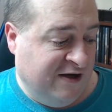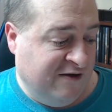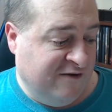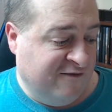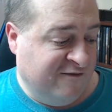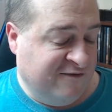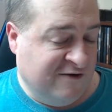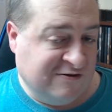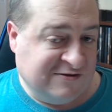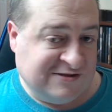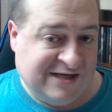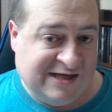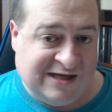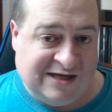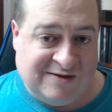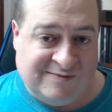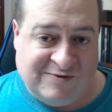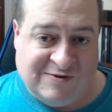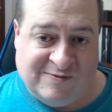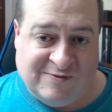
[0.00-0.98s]
folks. I
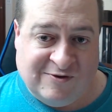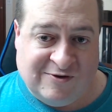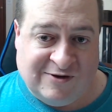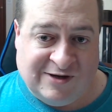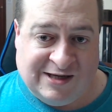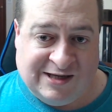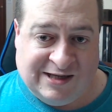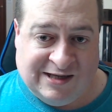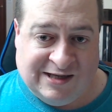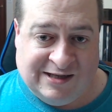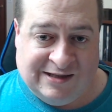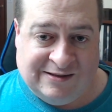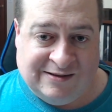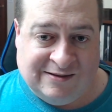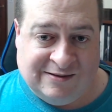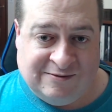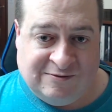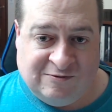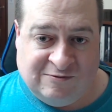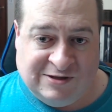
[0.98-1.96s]
get up in the morning and,
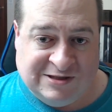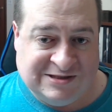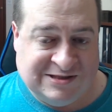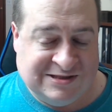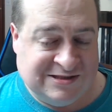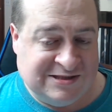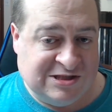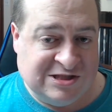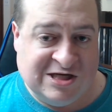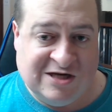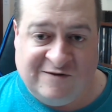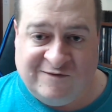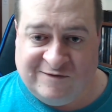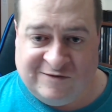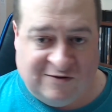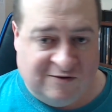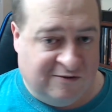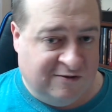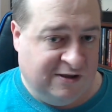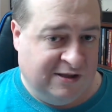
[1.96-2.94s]
what's the chief
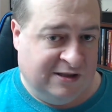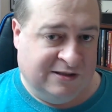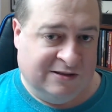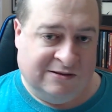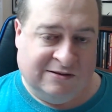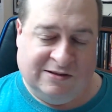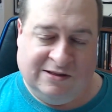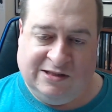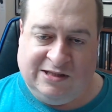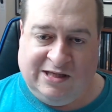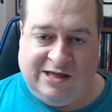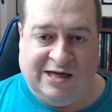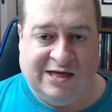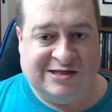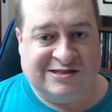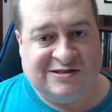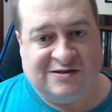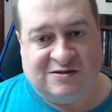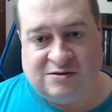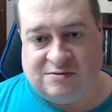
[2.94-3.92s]
doing? And he
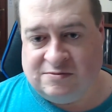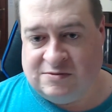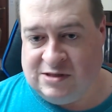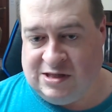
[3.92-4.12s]
has a